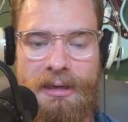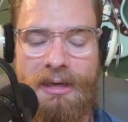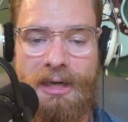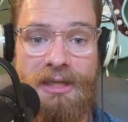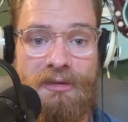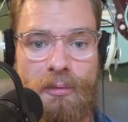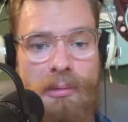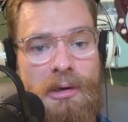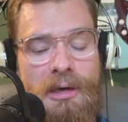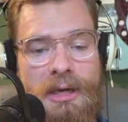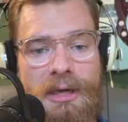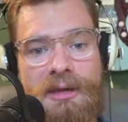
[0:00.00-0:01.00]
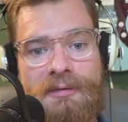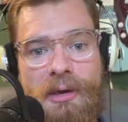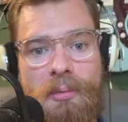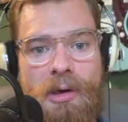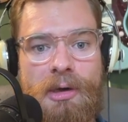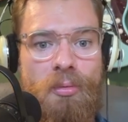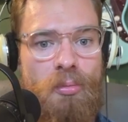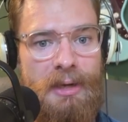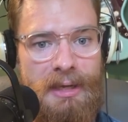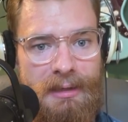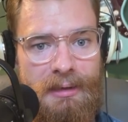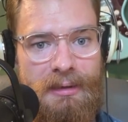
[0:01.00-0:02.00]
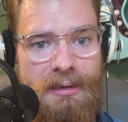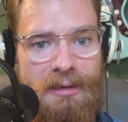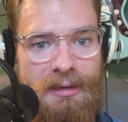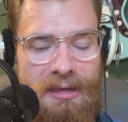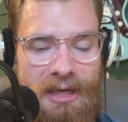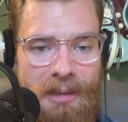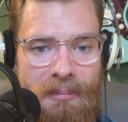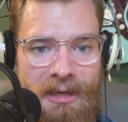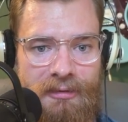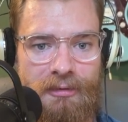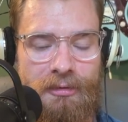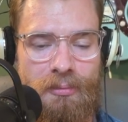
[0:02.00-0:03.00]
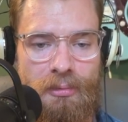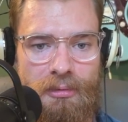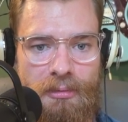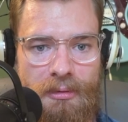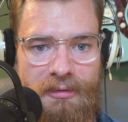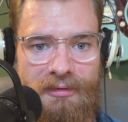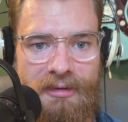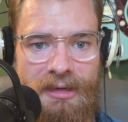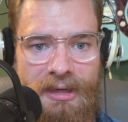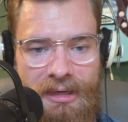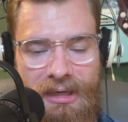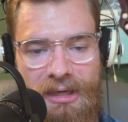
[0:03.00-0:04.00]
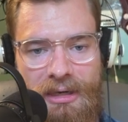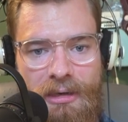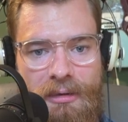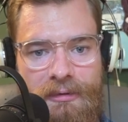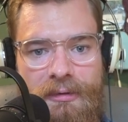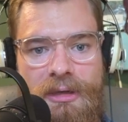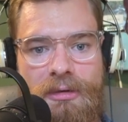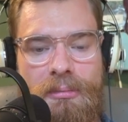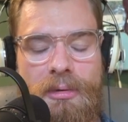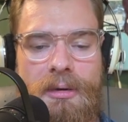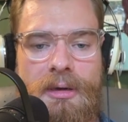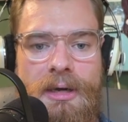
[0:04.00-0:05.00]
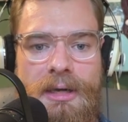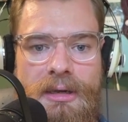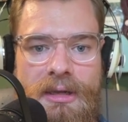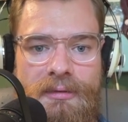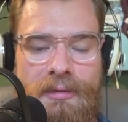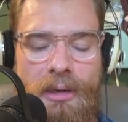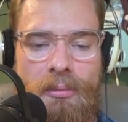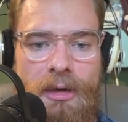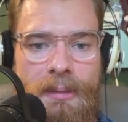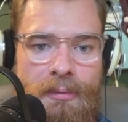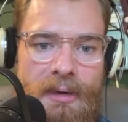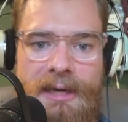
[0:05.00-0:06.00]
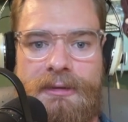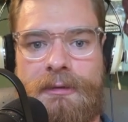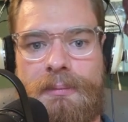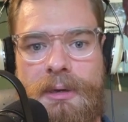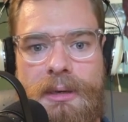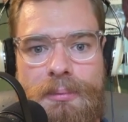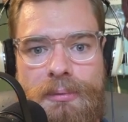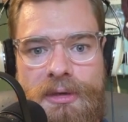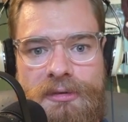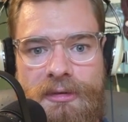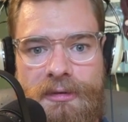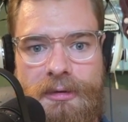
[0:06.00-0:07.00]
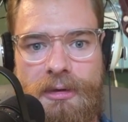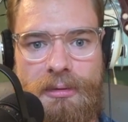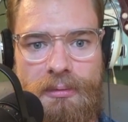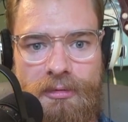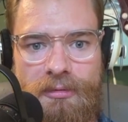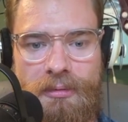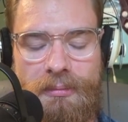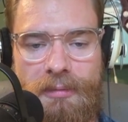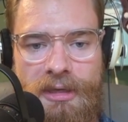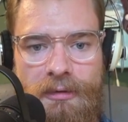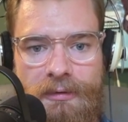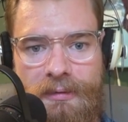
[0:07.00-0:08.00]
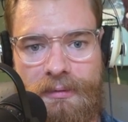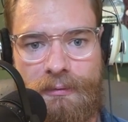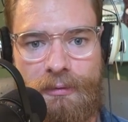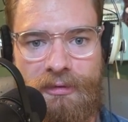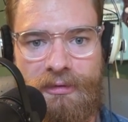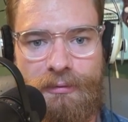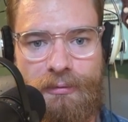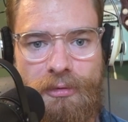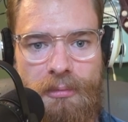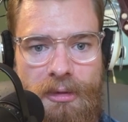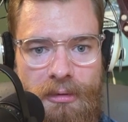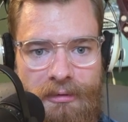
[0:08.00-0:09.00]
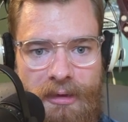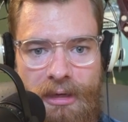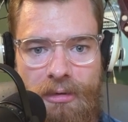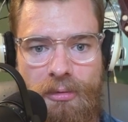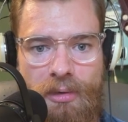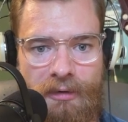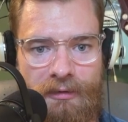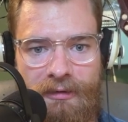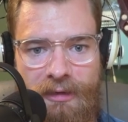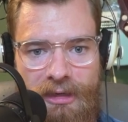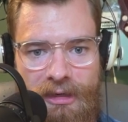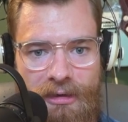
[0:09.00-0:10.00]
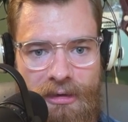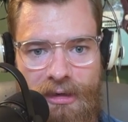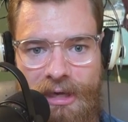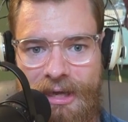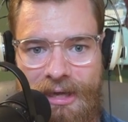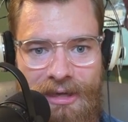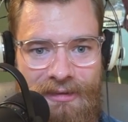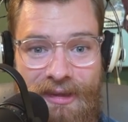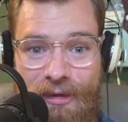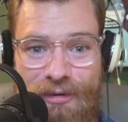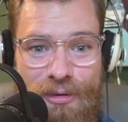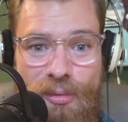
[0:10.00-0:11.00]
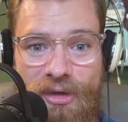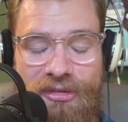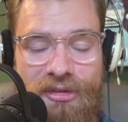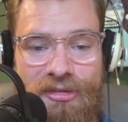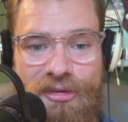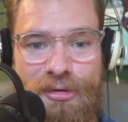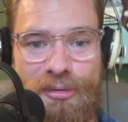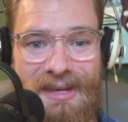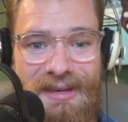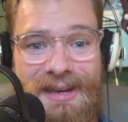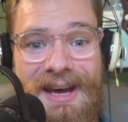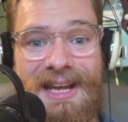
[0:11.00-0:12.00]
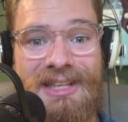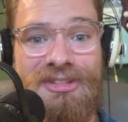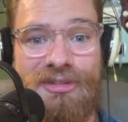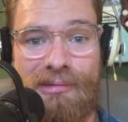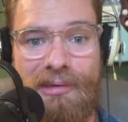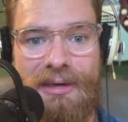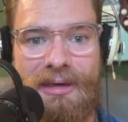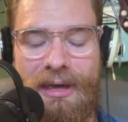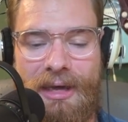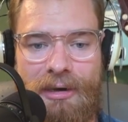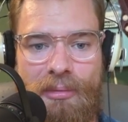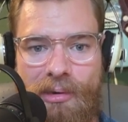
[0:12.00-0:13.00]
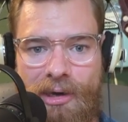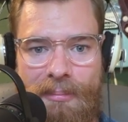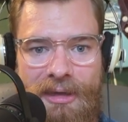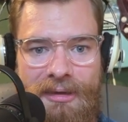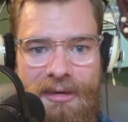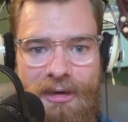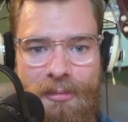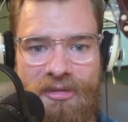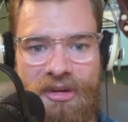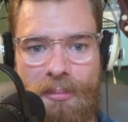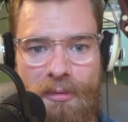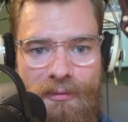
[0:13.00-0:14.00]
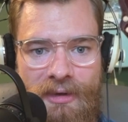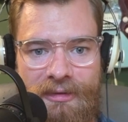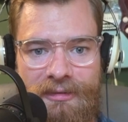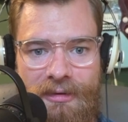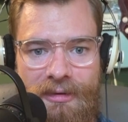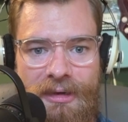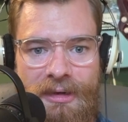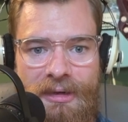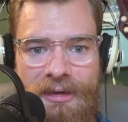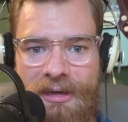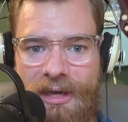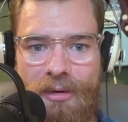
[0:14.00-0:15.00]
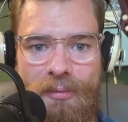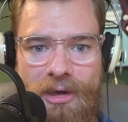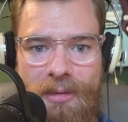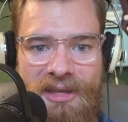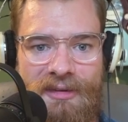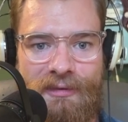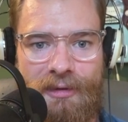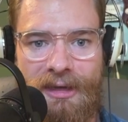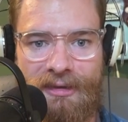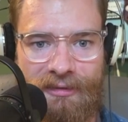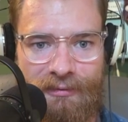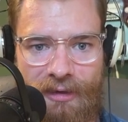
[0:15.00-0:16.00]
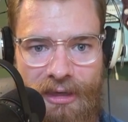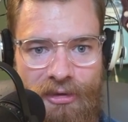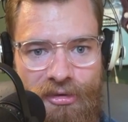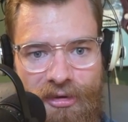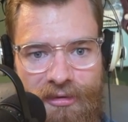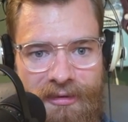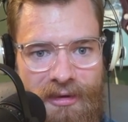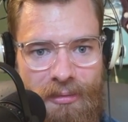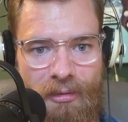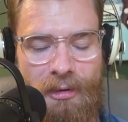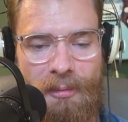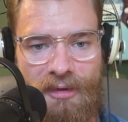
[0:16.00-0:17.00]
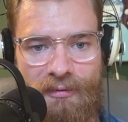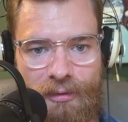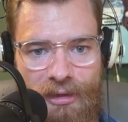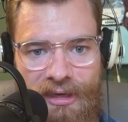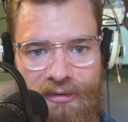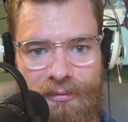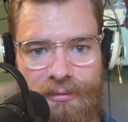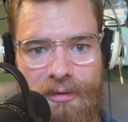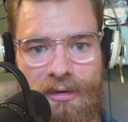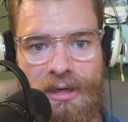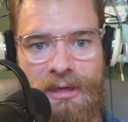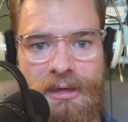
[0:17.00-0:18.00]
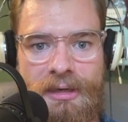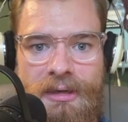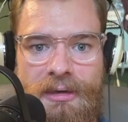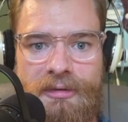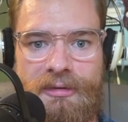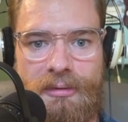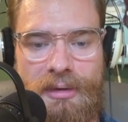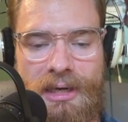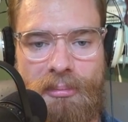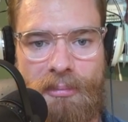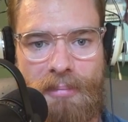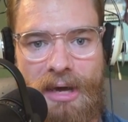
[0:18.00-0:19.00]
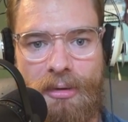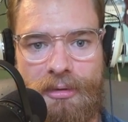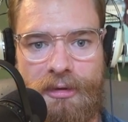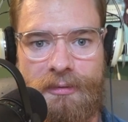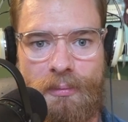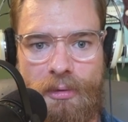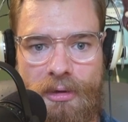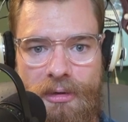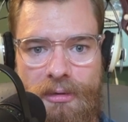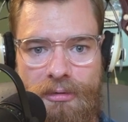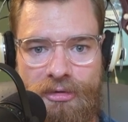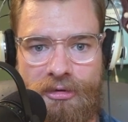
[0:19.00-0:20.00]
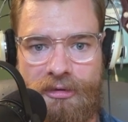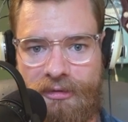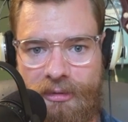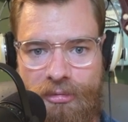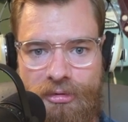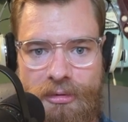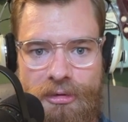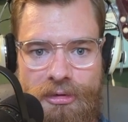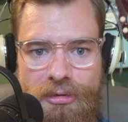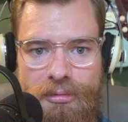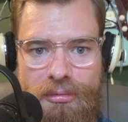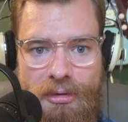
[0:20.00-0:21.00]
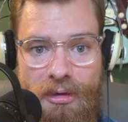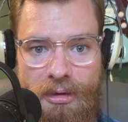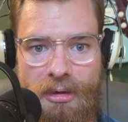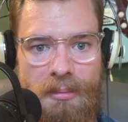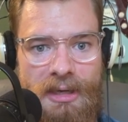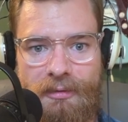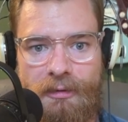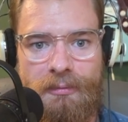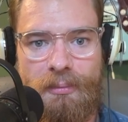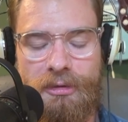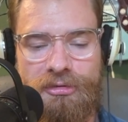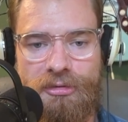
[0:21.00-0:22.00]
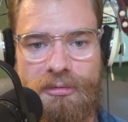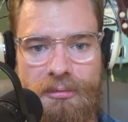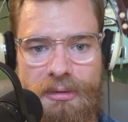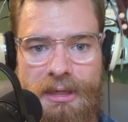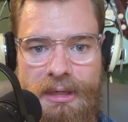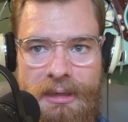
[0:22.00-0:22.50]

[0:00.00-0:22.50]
I need to work on it if I want to win at Masters Worlds, and I also need to work on it if I want to practice what I preach as a coach. Because first and foremost, I don't want to sit here and tell you what to do and not do it. I don't want to be an armchair professor. I don't want to be a philosophologist. I want to be a philosopher. So I am about this work, just as I'm sure you are about this work too.